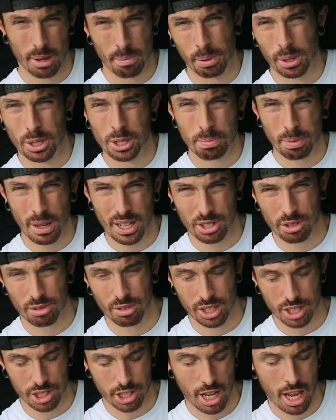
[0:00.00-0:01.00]
boost pressure
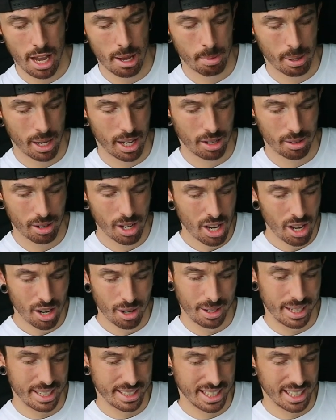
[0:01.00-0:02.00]
on the turbo
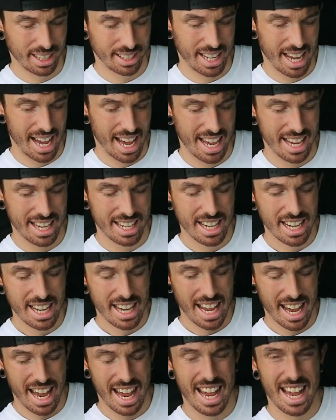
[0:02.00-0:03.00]
or anything like that.
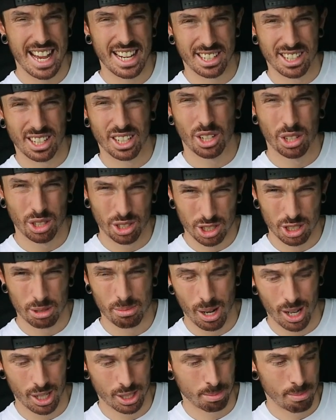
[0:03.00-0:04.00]
It is a
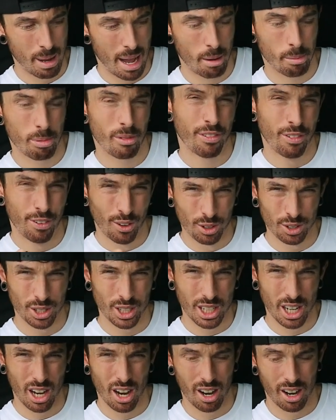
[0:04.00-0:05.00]
customised map for the
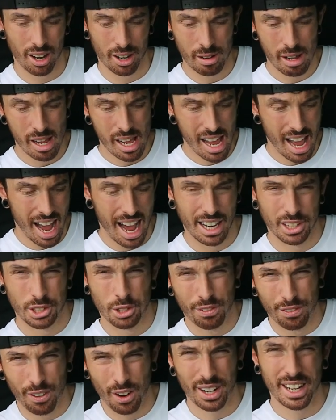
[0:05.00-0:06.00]
car, and
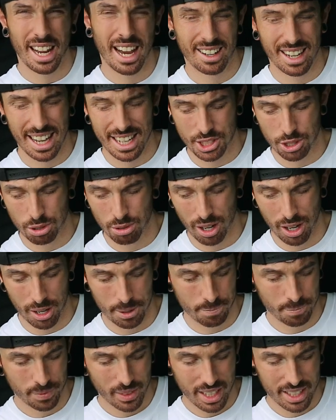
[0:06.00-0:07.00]
you'll find out later
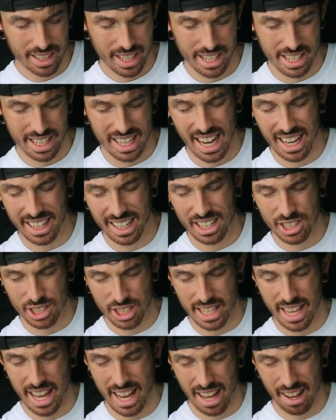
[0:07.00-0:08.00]
on that you can
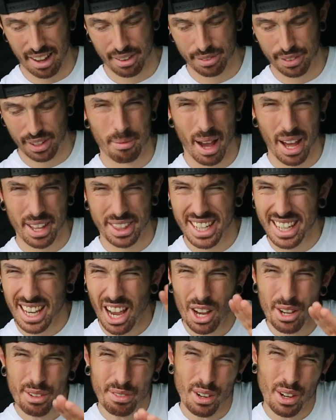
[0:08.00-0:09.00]
actually have, I think,
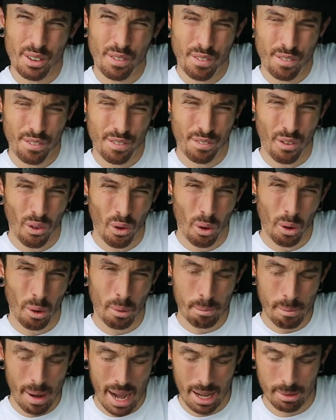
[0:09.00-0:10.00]
over 4
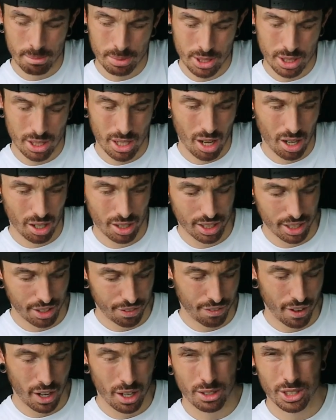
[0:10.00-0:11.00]
maps on the
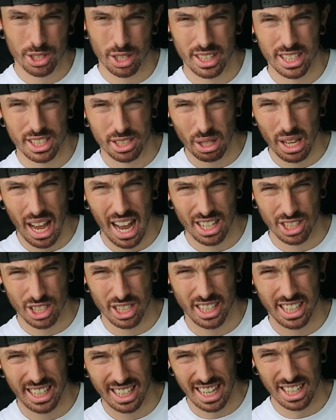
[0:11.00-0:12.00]
phone. So this
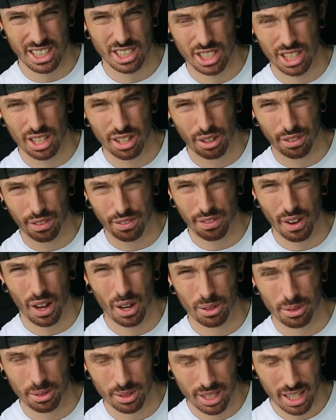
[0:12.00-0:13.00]
actually connects to your
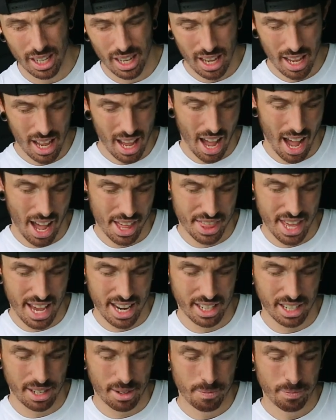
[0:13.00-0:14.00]
phone, and
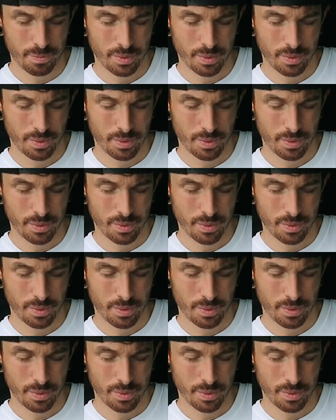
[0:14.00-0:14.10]
then